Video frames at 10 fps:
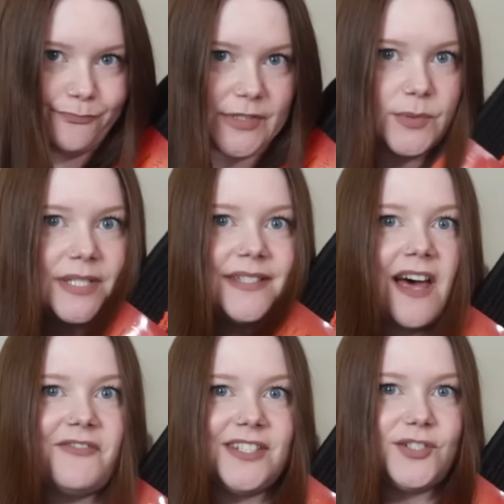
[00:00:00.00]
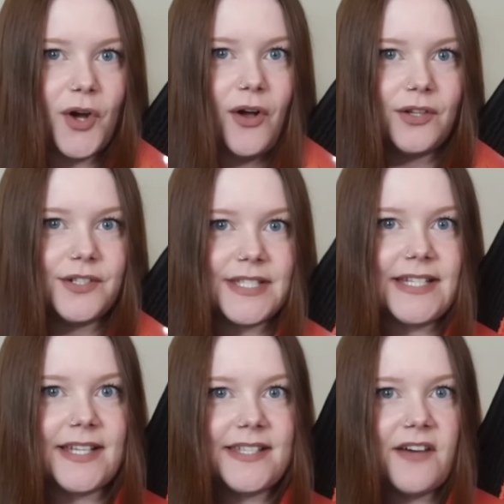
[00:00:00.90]
This was $7.
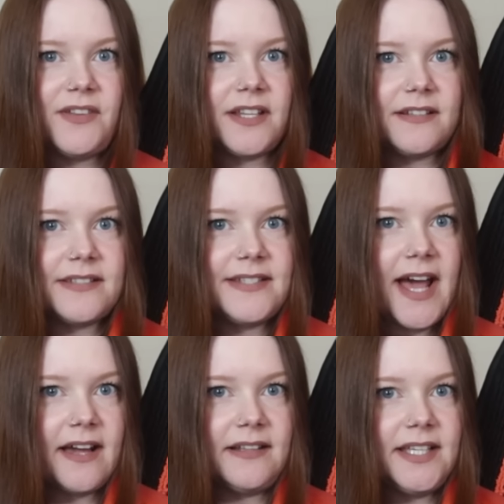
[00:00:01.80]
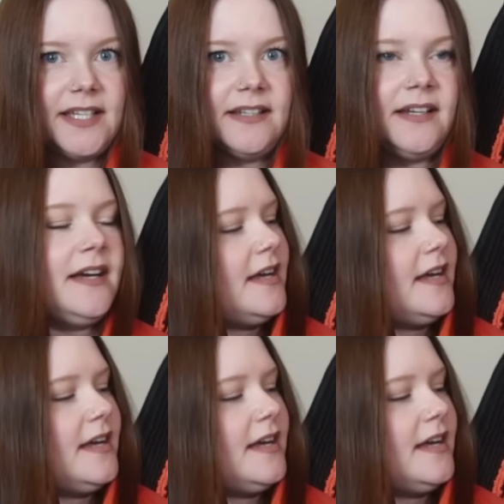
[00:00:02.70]
It does have a little snaggly